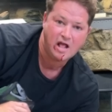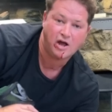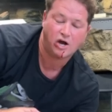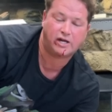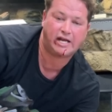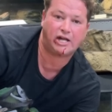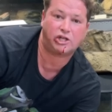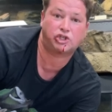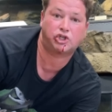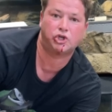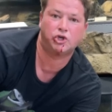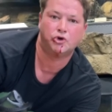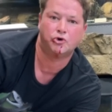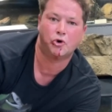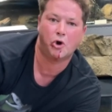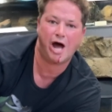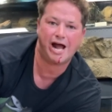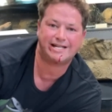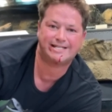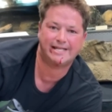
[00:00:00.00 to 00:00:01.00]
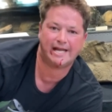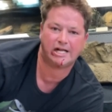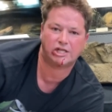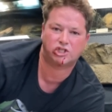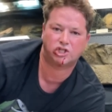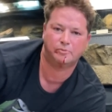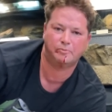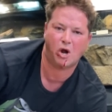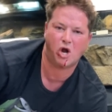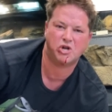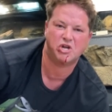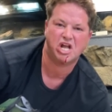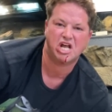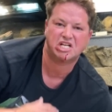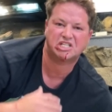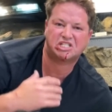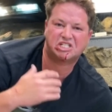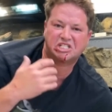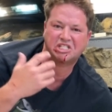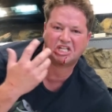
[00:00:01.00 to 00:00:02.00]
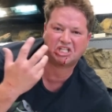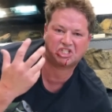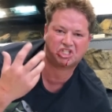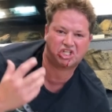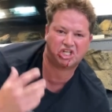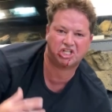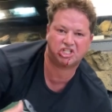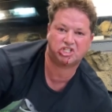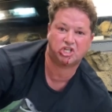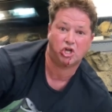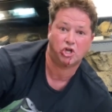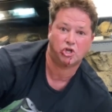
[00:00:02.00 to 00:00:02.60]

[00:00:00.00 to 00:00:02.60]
It cuts you right down to your bone, stitches,